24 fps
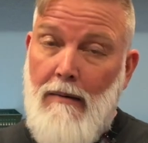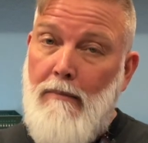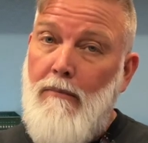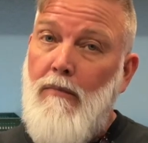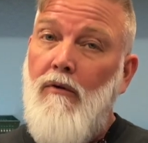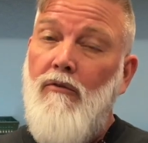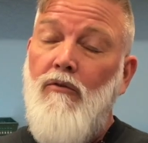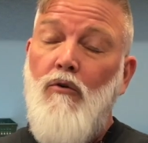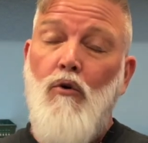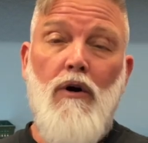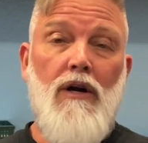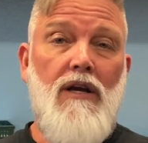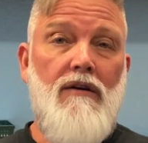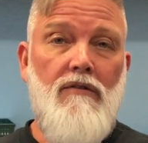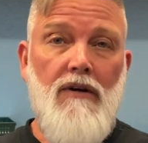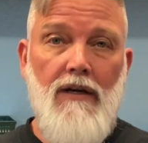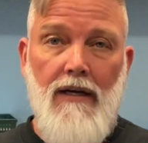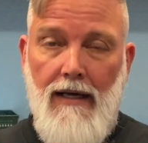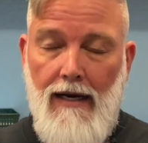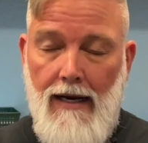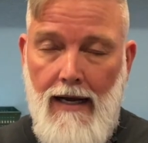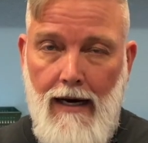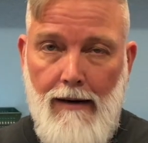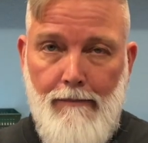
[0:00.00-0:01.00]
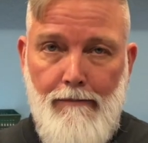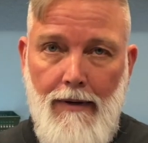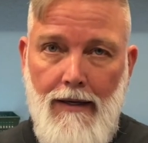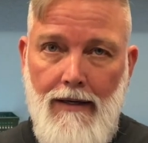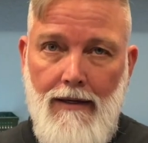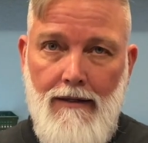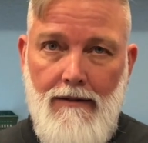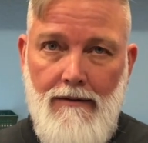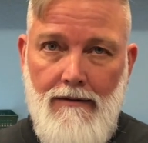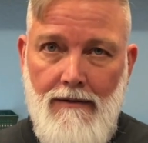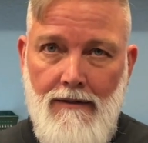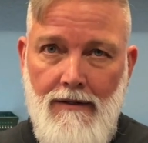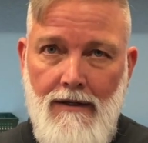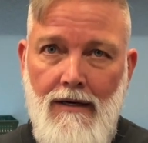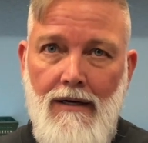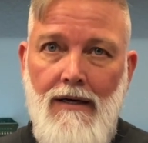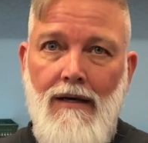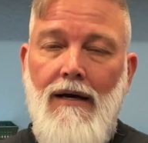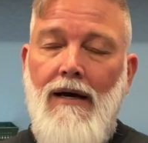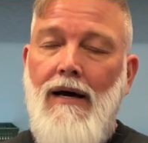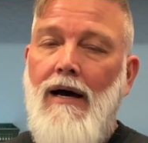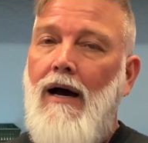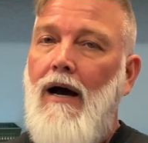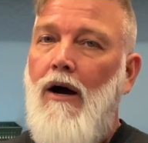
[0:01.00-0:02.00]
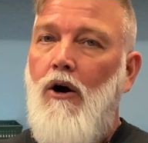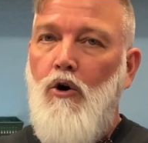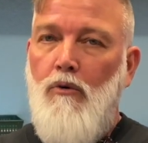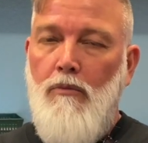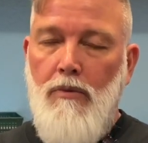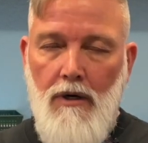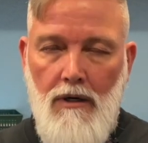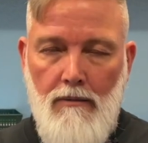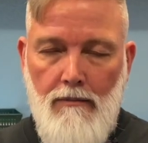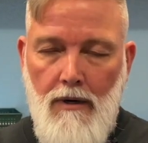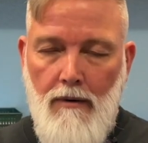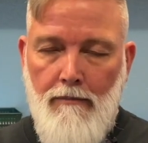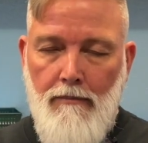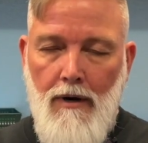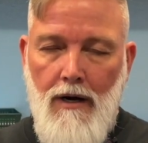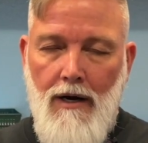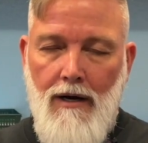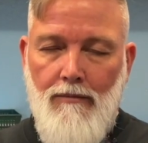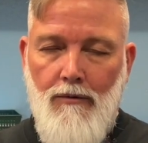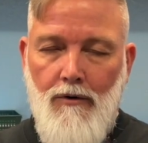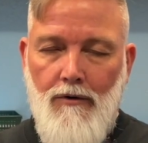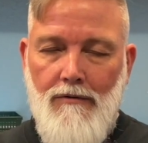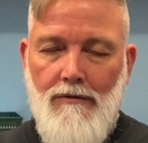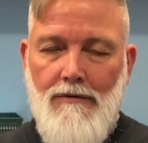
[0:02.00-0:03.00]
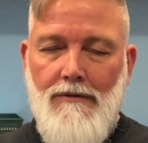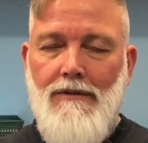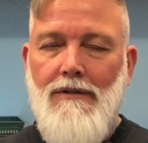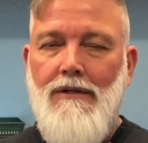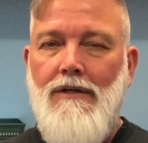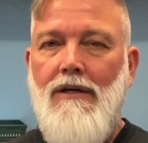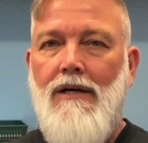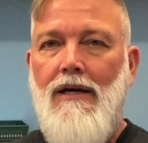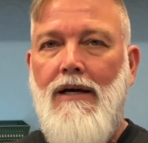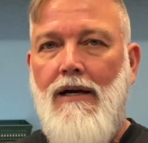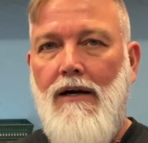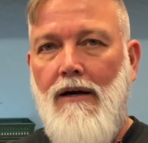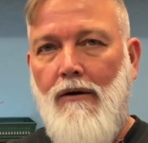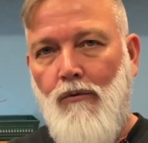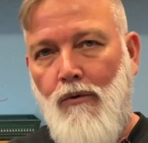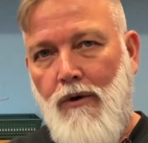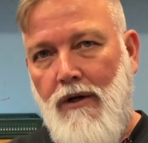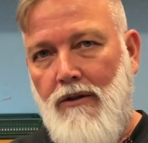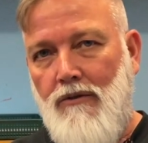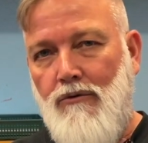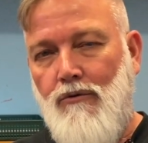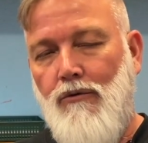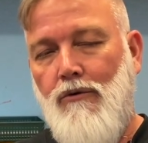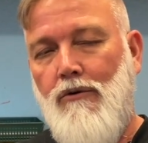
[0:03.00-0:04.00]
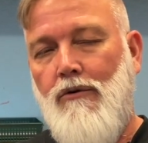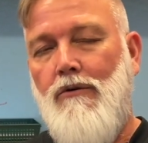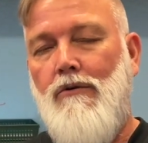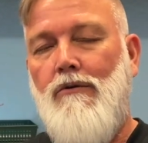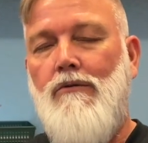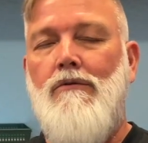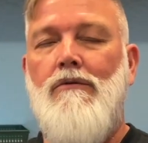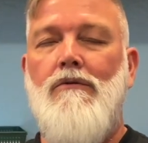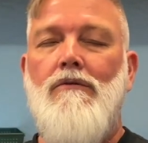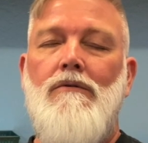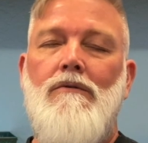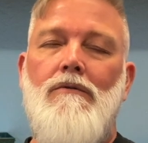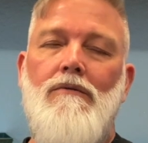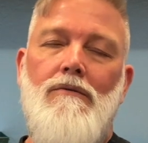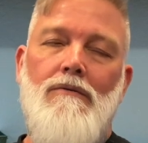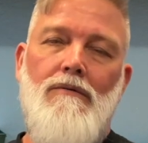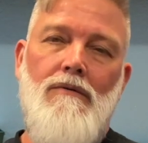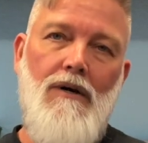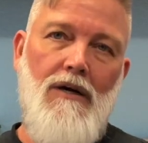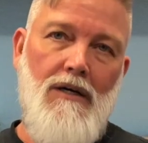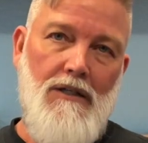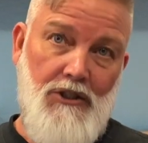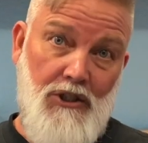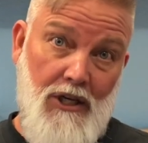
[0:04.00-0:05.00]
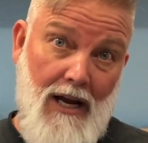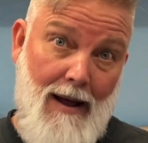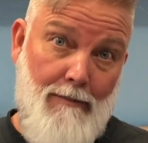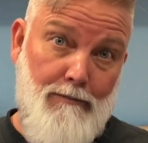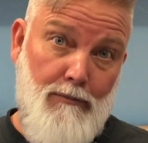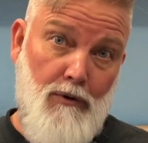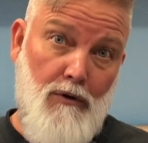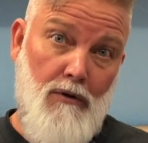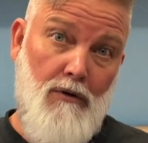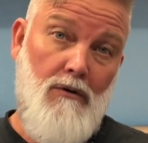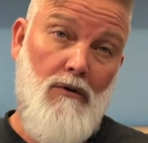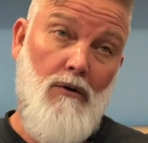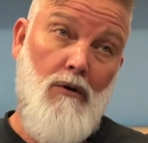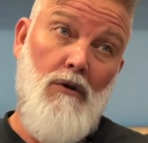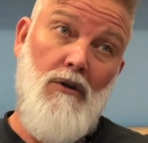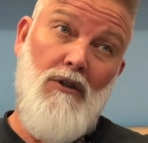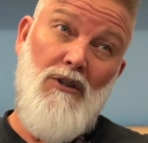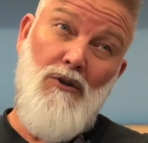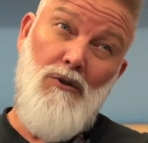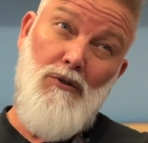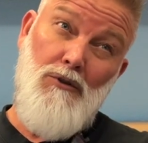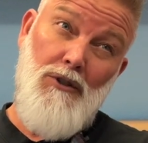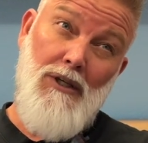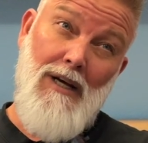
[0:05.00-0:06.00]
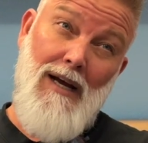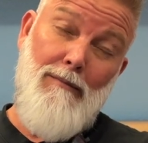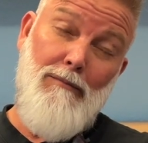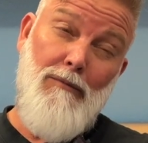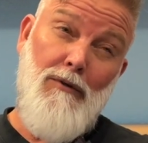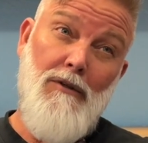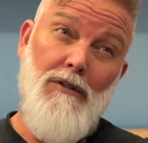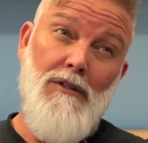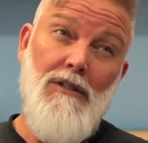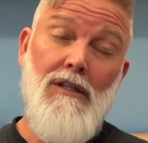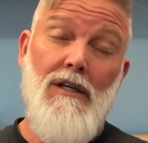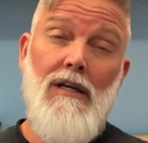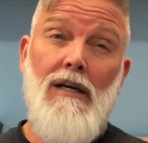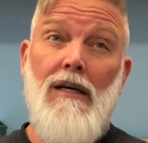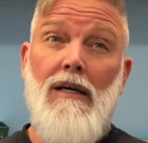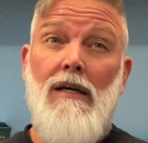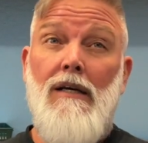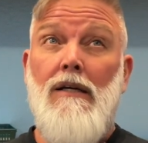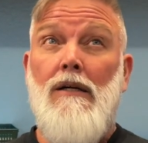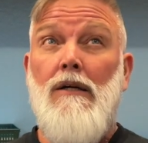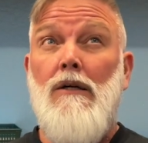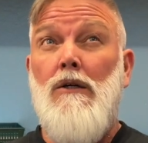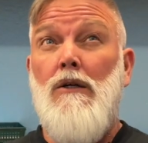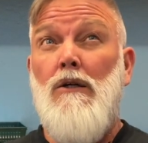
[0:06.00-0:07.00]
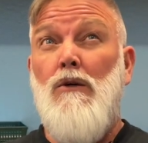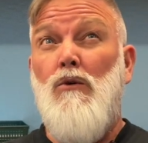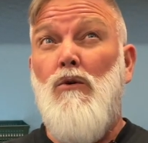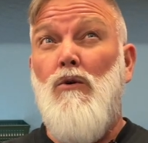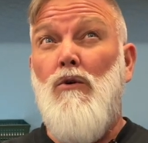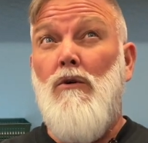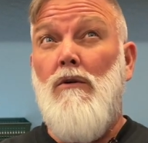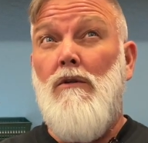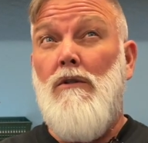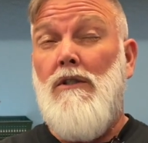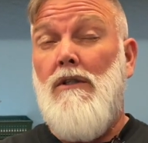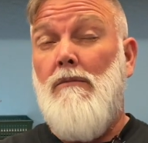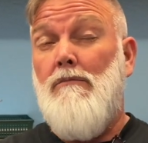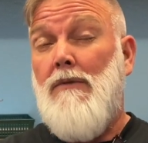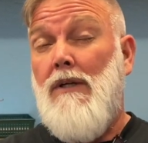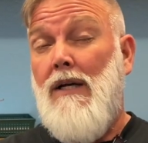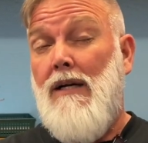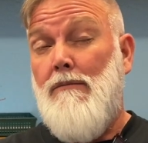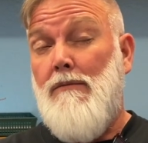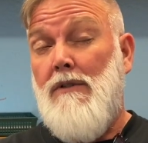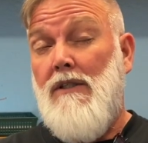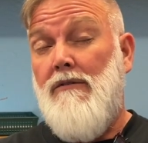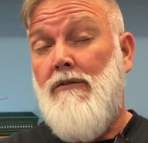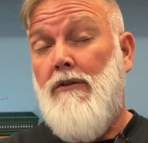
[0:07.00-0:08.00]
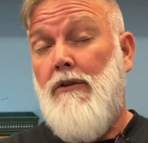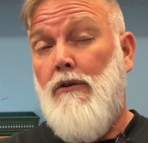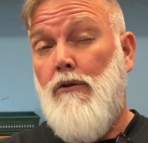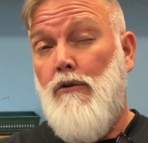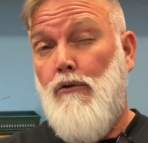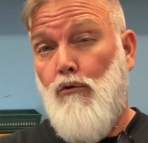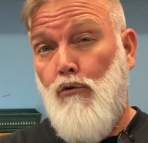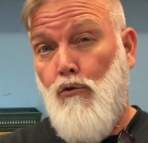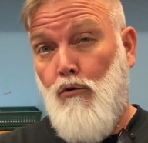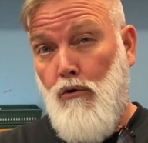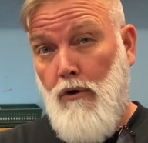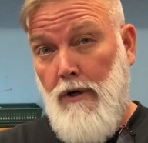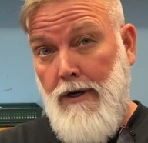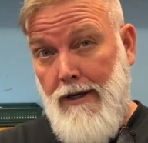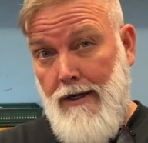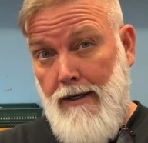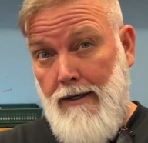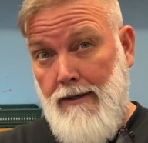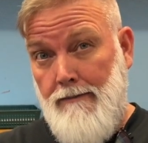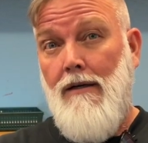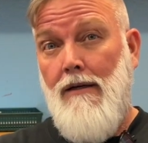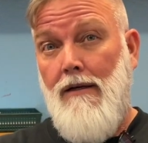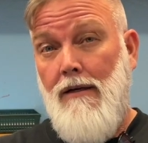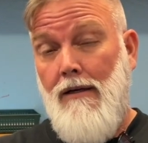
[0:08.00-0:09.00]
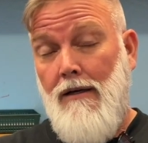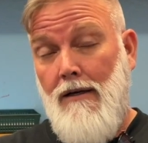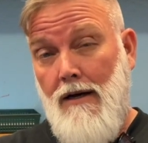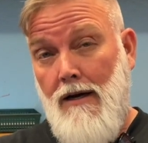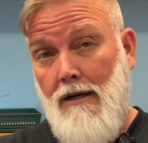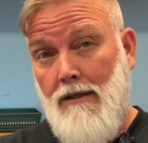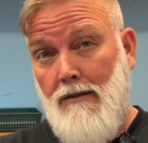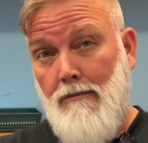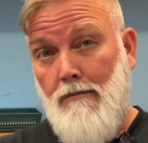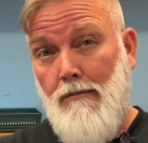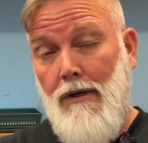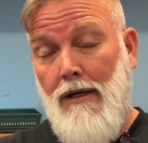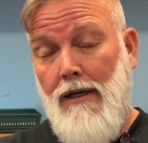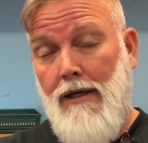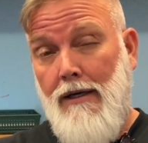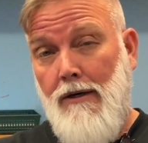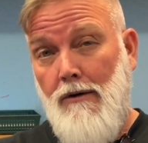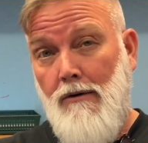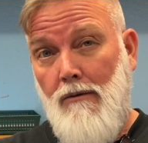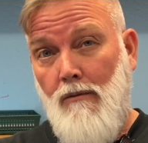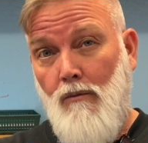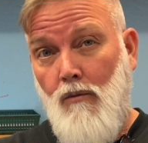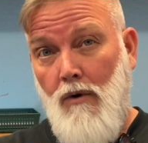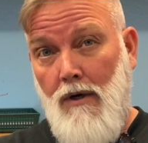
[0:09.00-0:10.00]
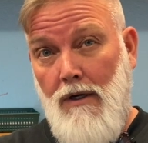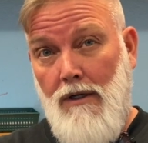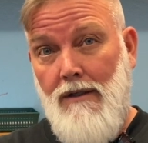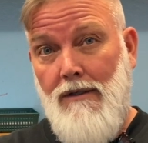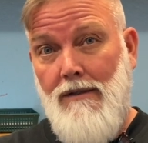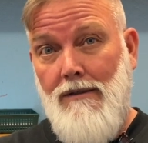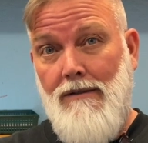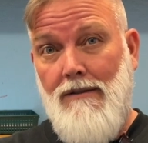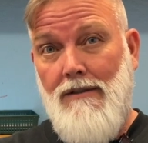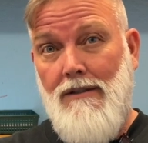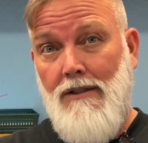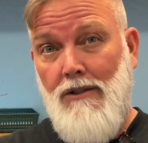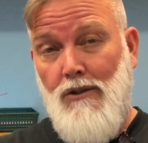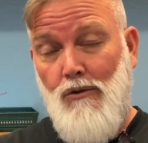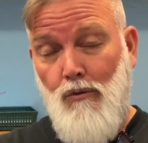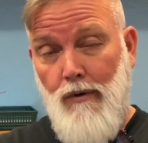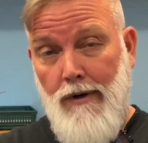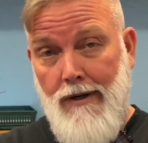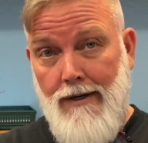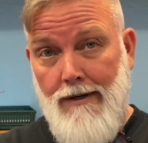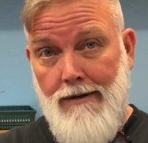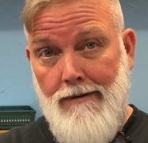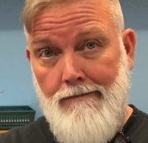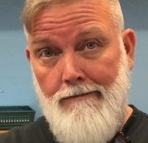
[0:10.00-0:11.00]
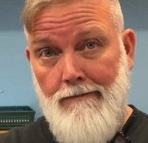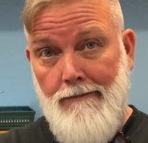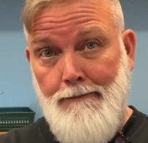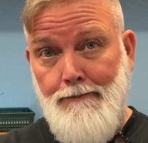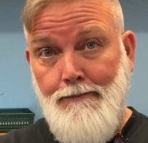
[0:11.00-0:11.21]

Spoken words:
Before I even get out of bed, I open up my Bible and I read through a chapter or two chapters, or sometimes even three, contemplate on what is written